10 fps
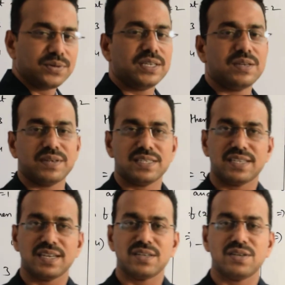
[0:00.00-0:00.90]
two equations
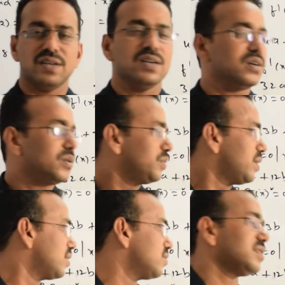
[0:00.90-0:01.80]
and two
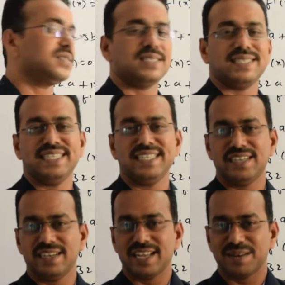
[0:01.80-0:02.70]
unknowns
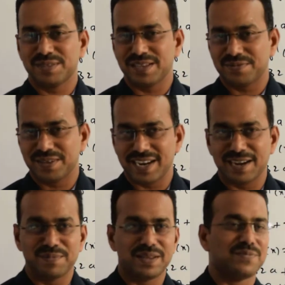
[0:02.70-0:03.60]
in terms of a
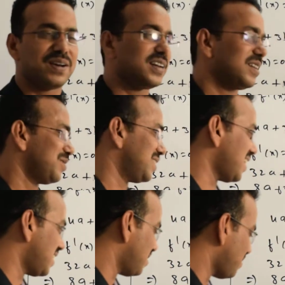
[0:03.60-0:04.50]
and b. Finally we
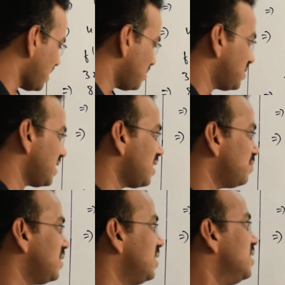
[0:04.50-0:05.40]
got the values a and
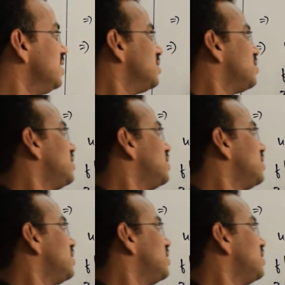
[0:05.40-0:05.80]
b. So